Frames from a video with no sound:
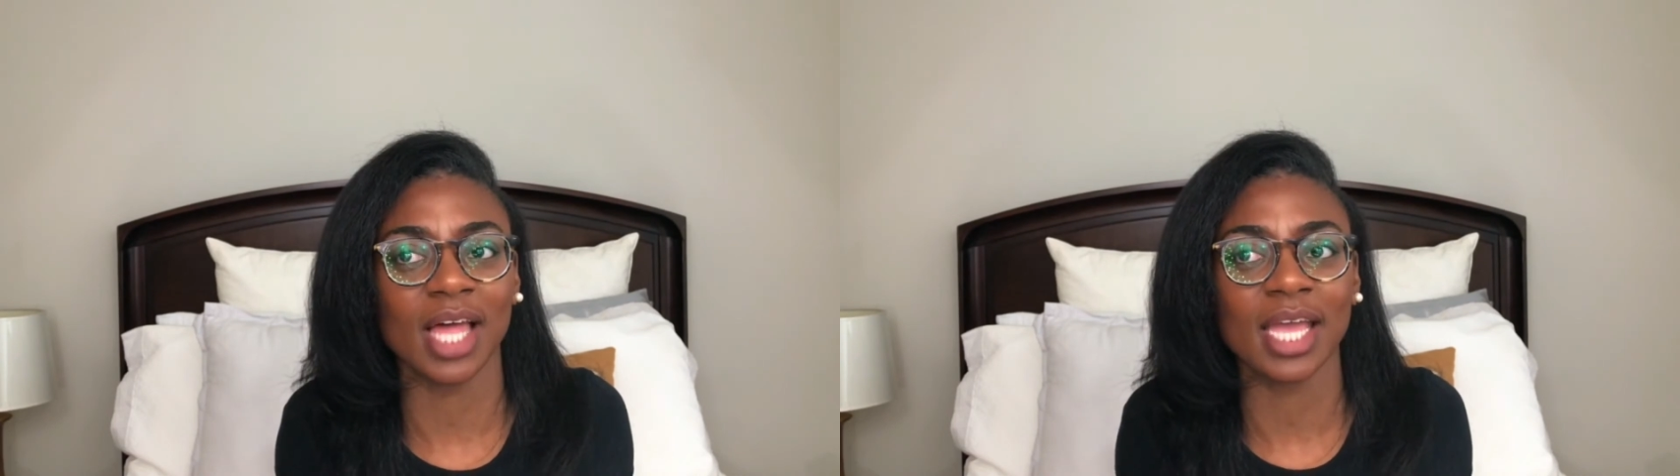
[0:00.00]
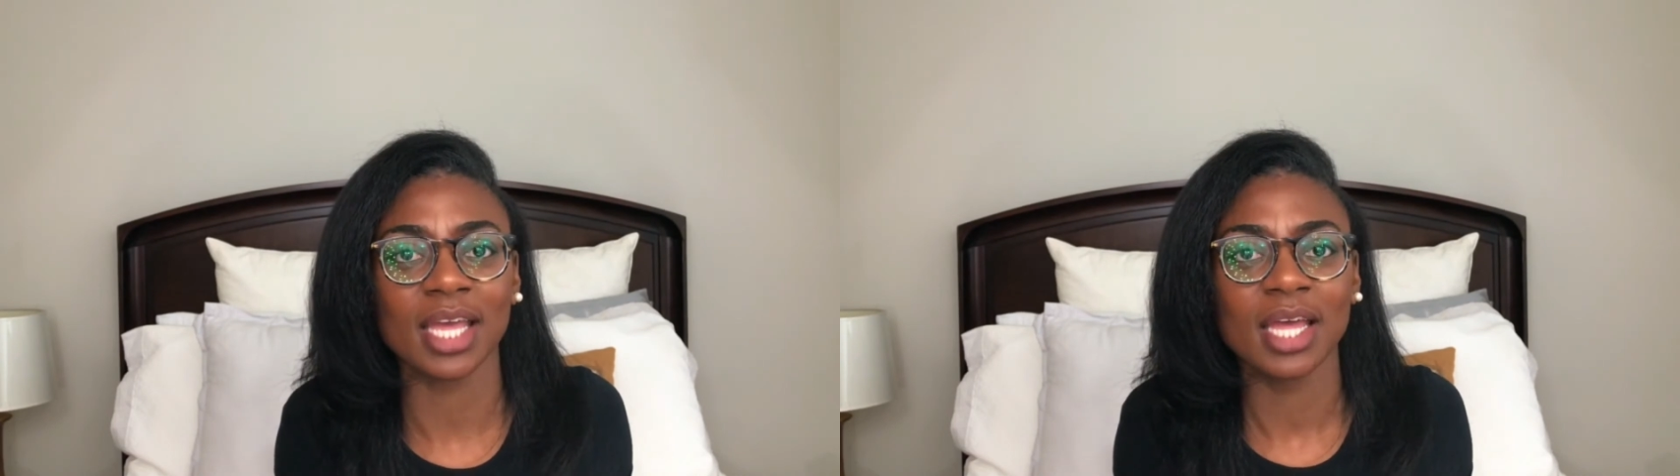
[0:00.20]

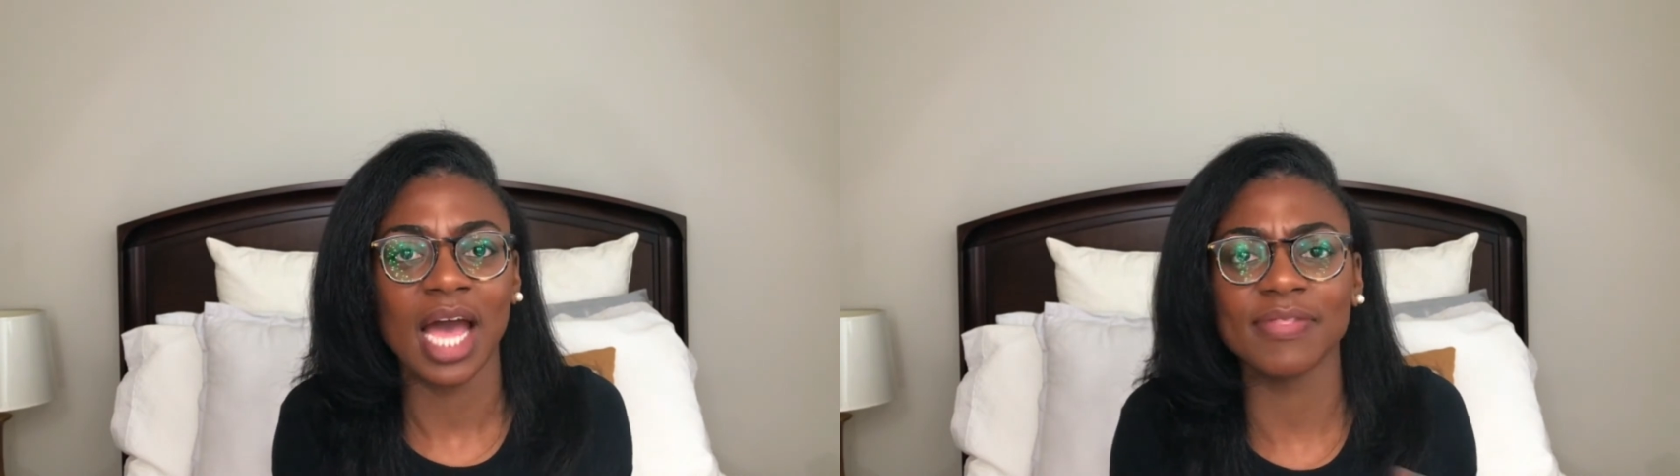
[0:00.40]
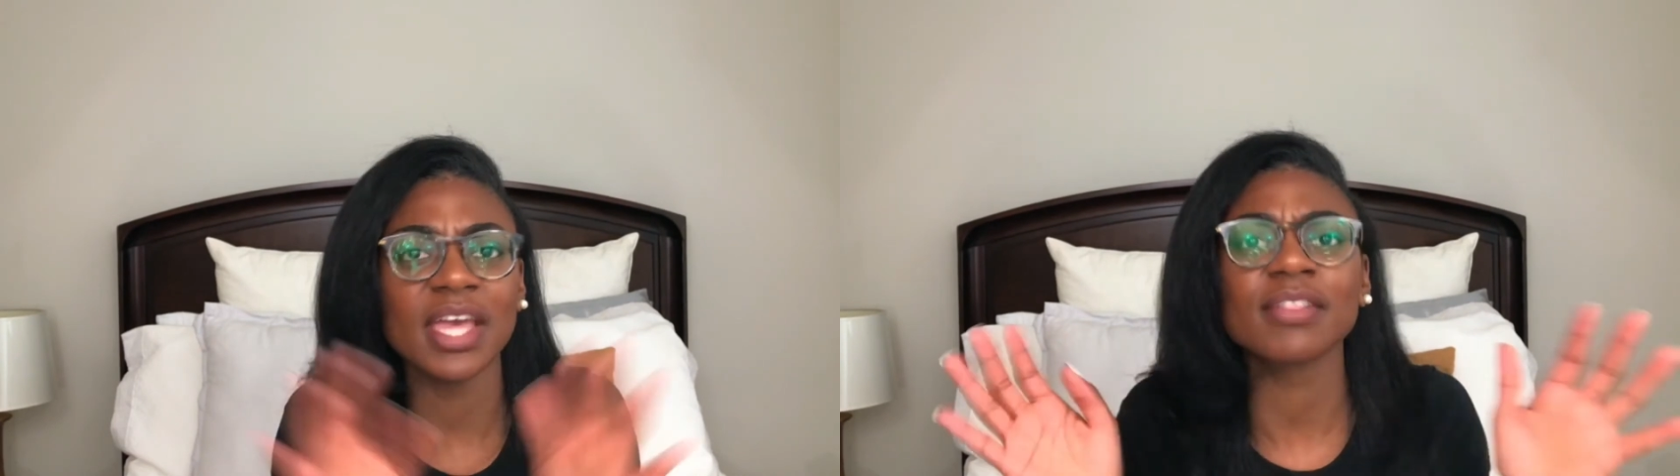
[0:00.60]
Like,
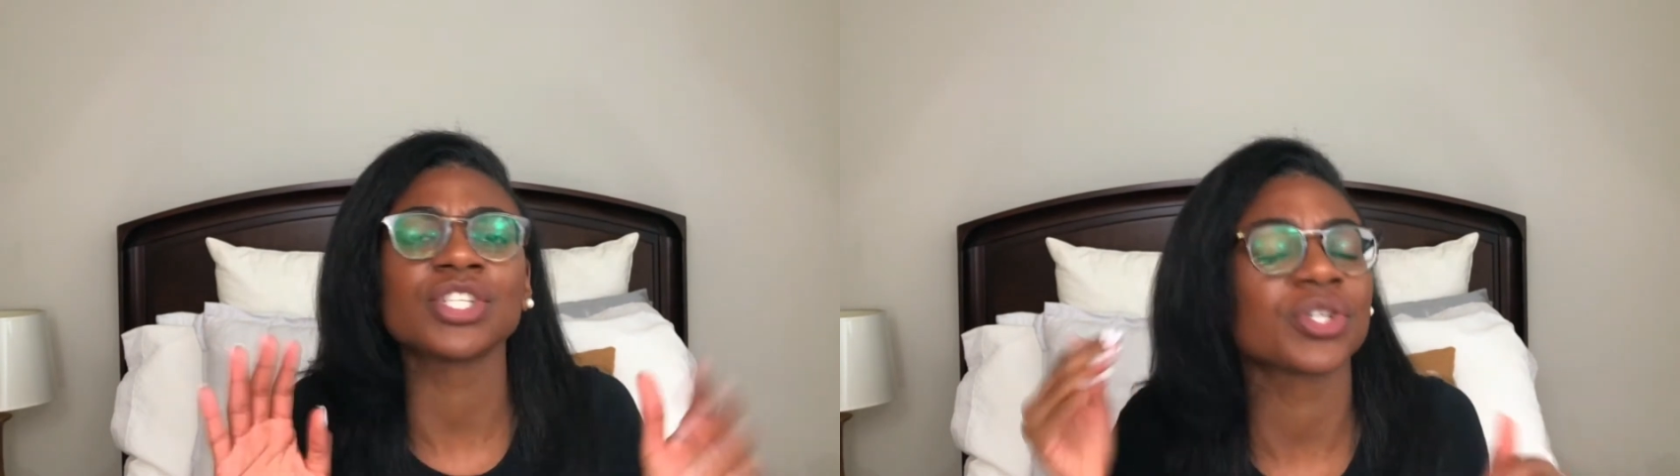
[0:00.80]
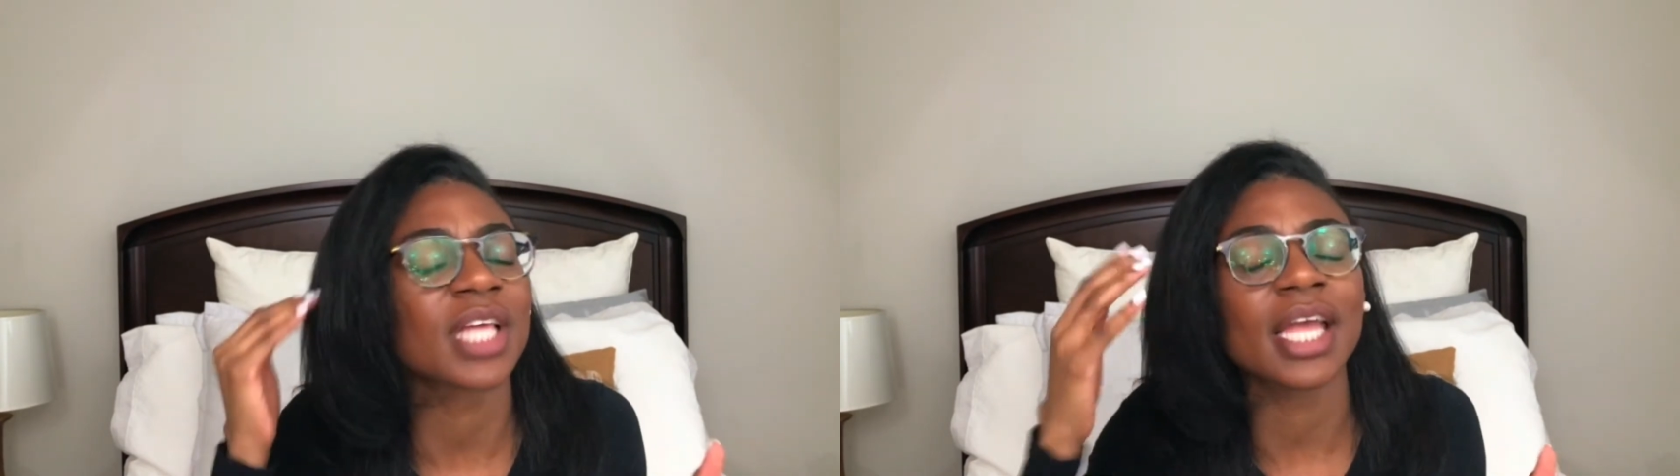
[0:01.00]
I think
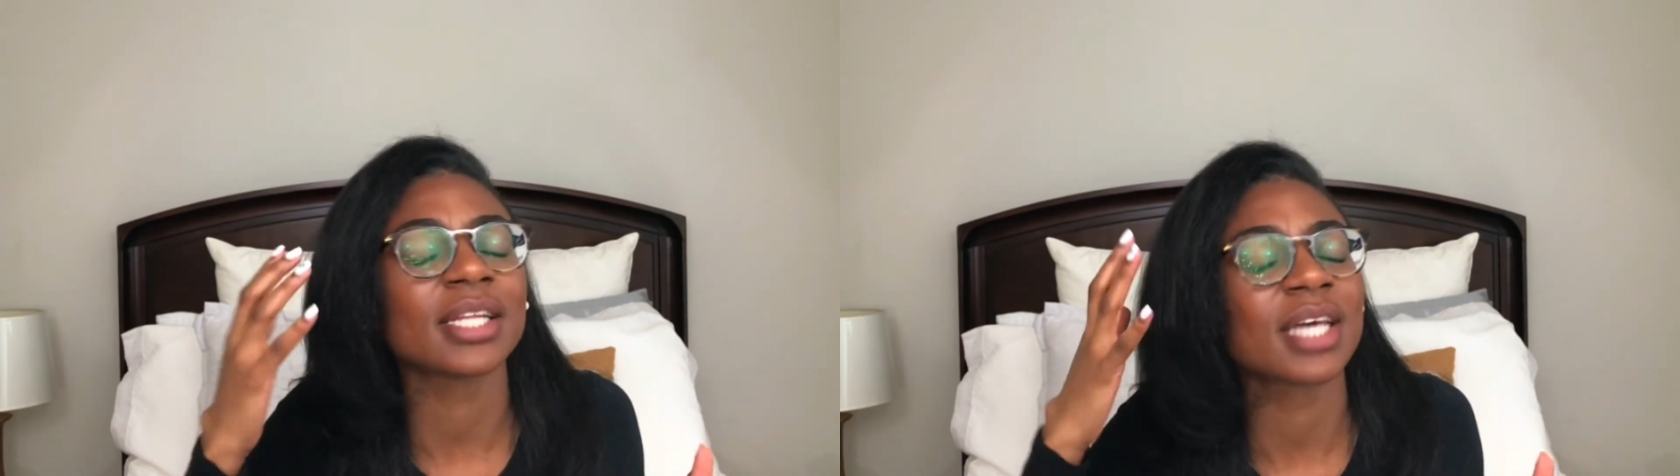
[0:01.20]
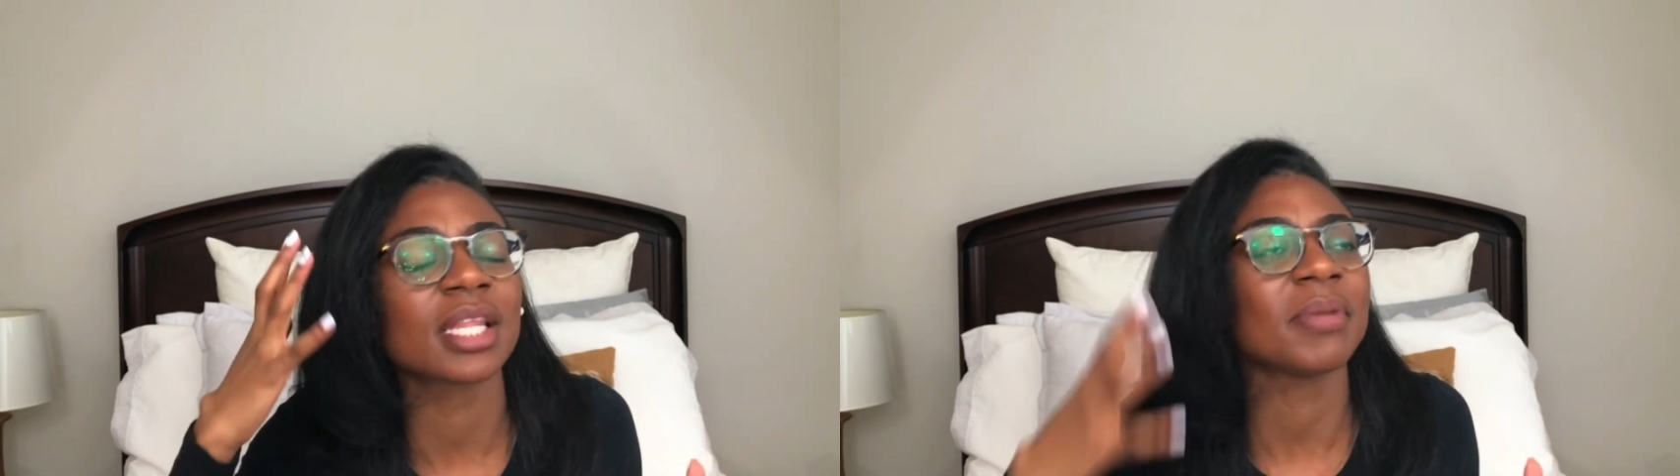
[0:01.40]
that you're
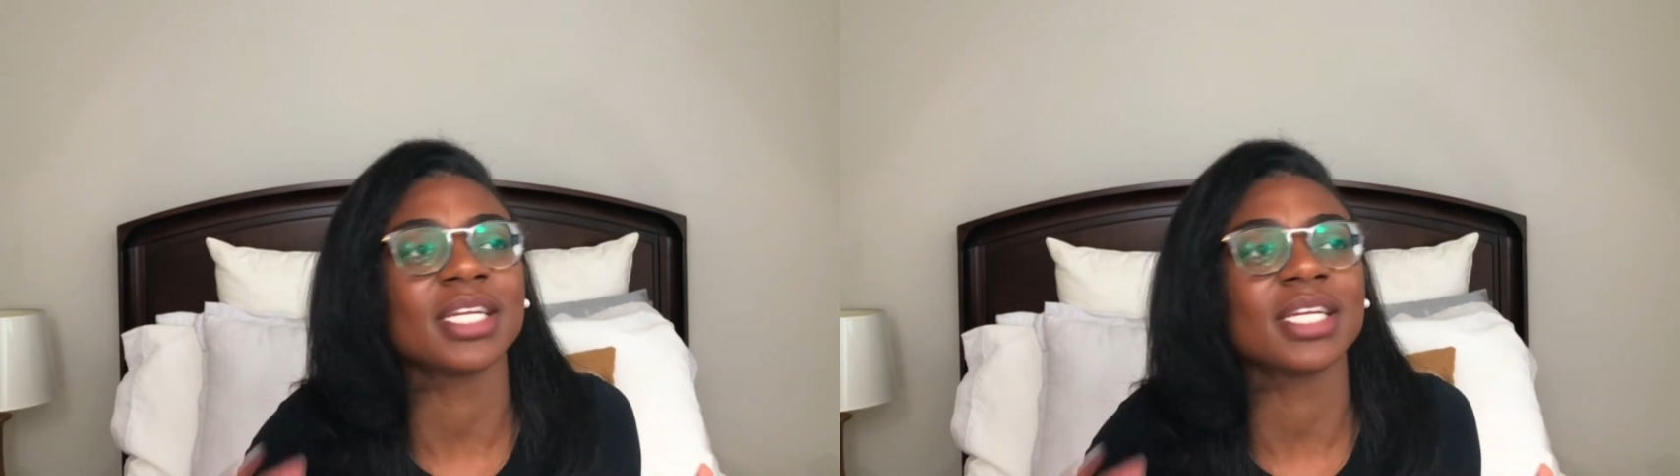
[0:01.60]
telling